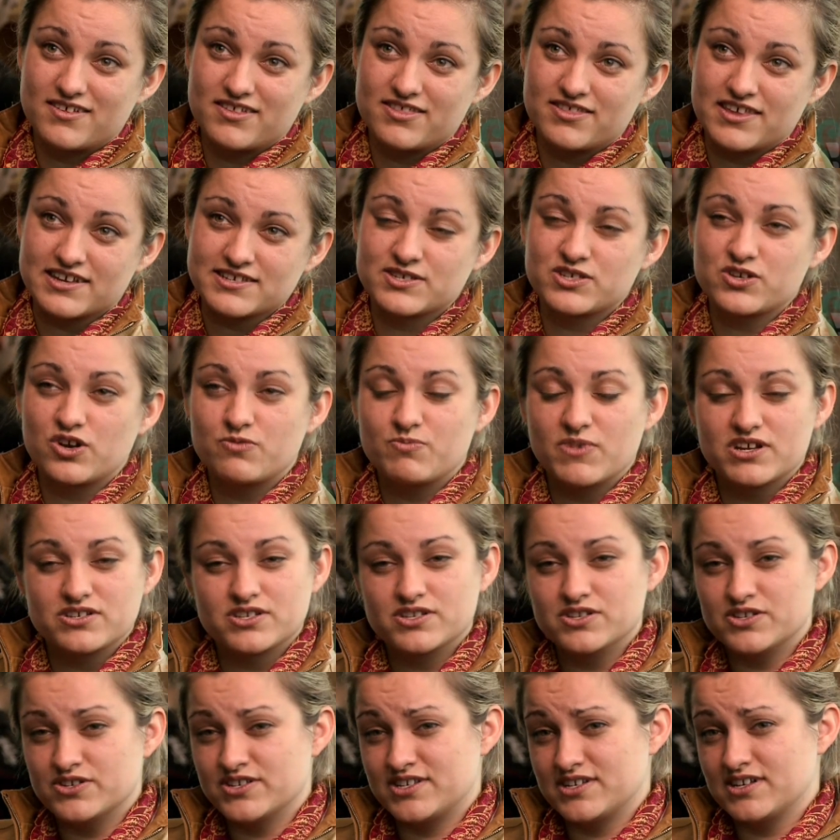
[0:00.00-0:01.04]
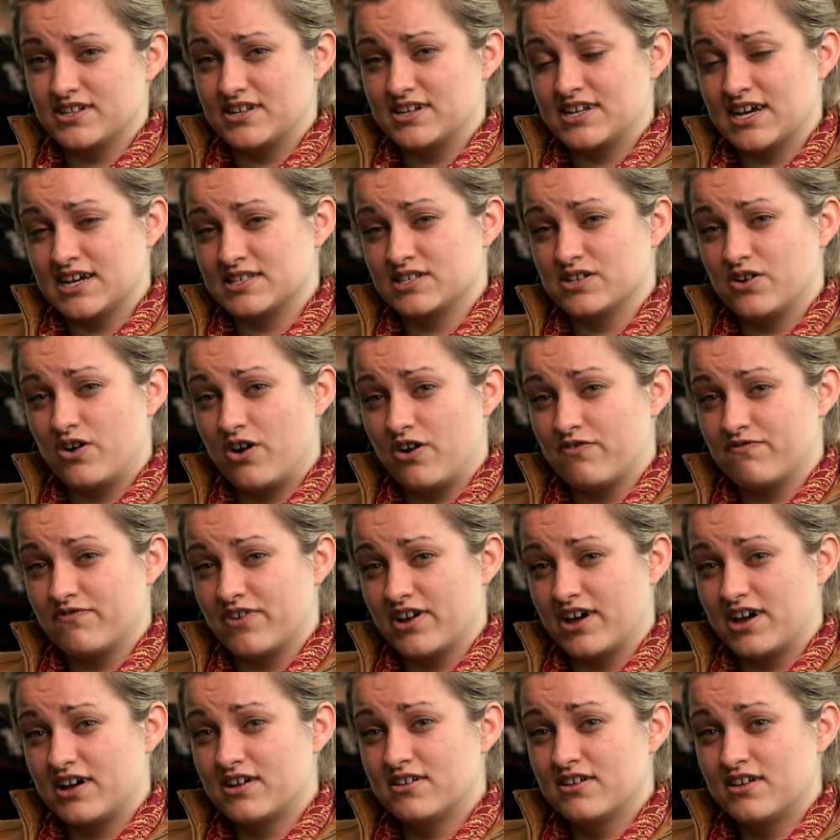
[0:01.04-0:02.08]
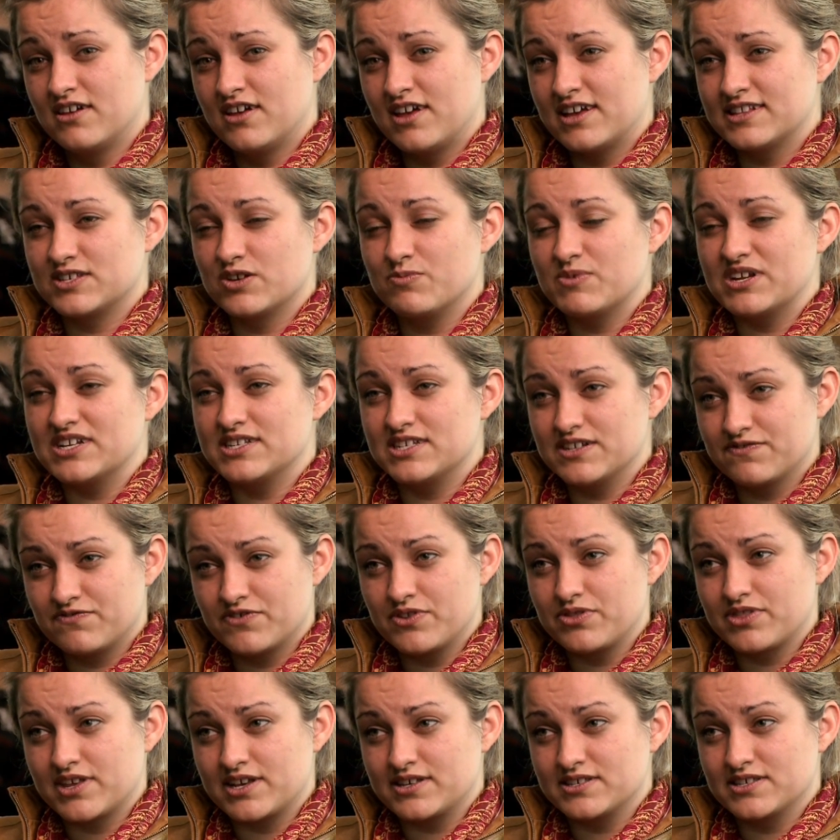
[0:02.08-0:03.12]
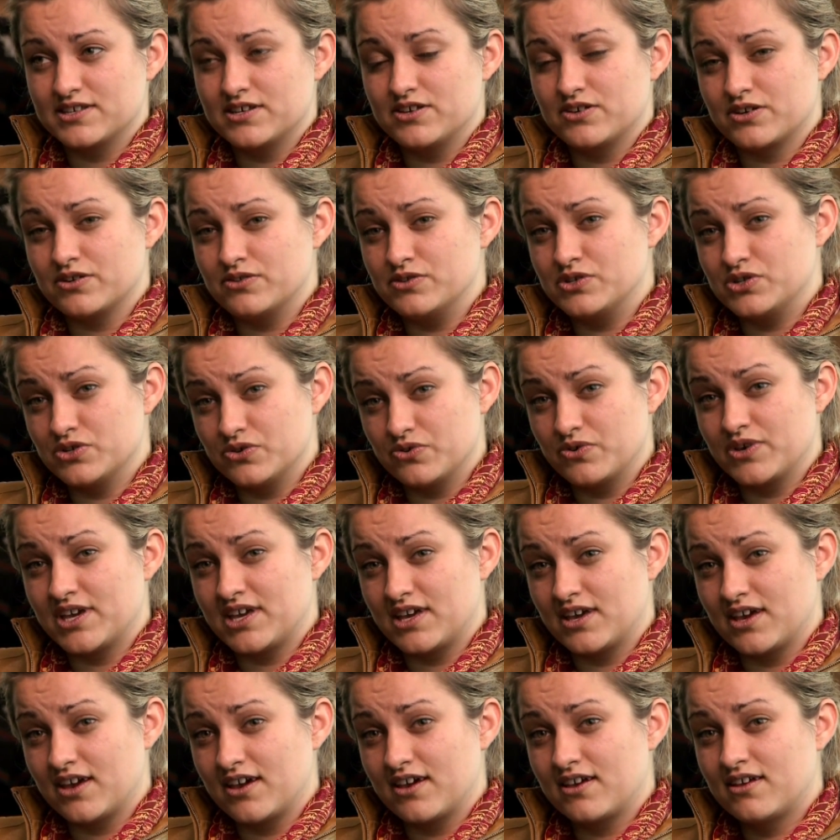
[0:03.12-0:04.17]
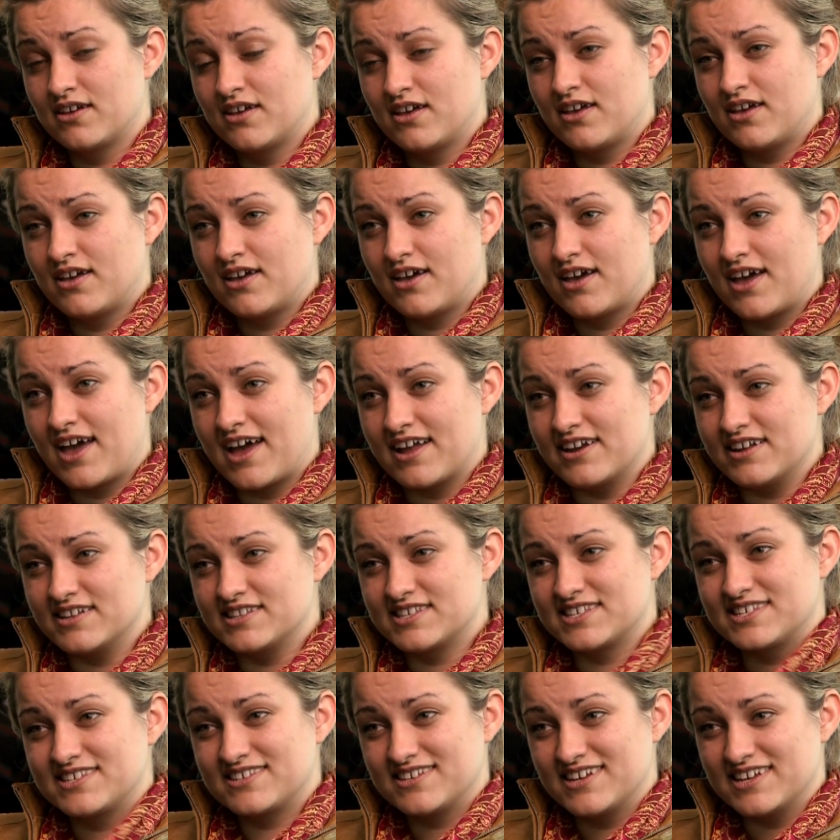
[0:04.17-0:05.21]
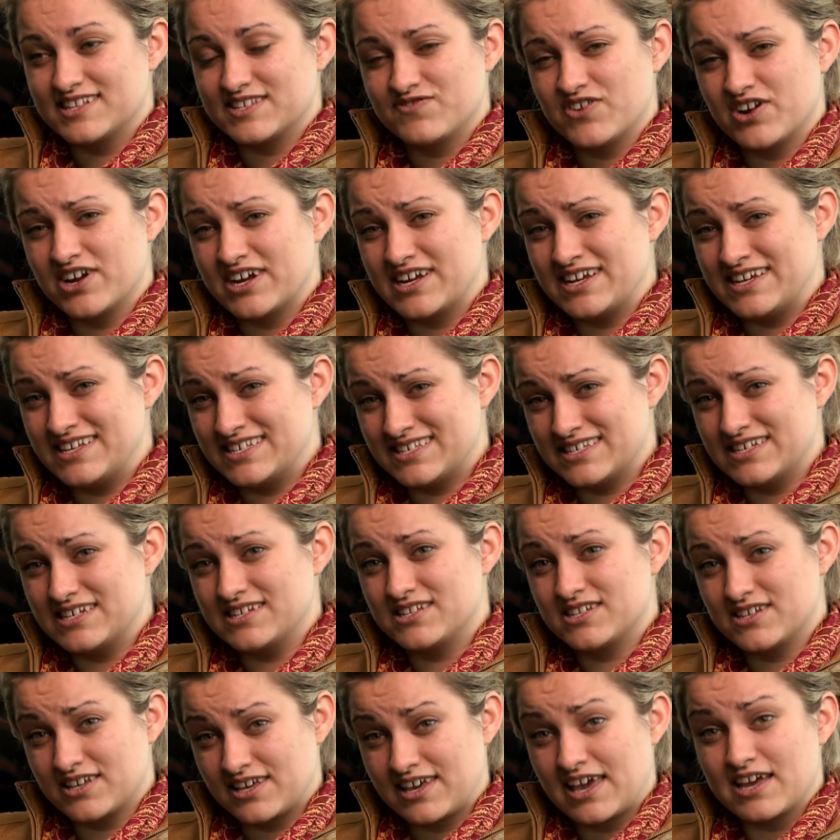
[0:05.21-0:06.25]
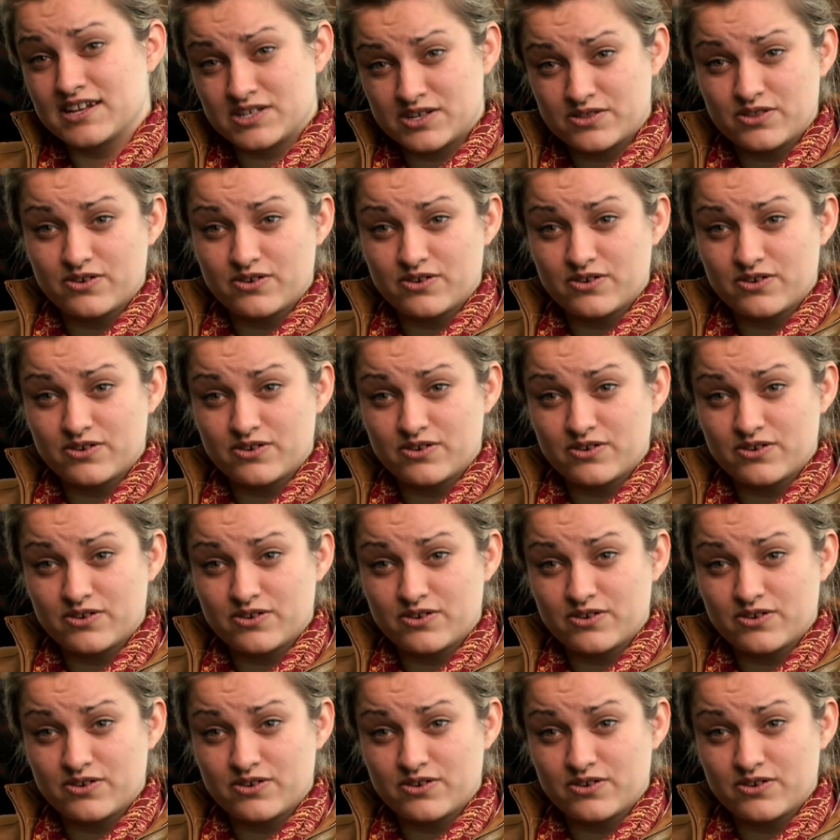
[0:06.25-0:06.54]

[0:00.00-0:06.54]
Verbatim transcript: There's so much that New Zealand has to offer, so many different things that you can do here, and it's it's very easy to get to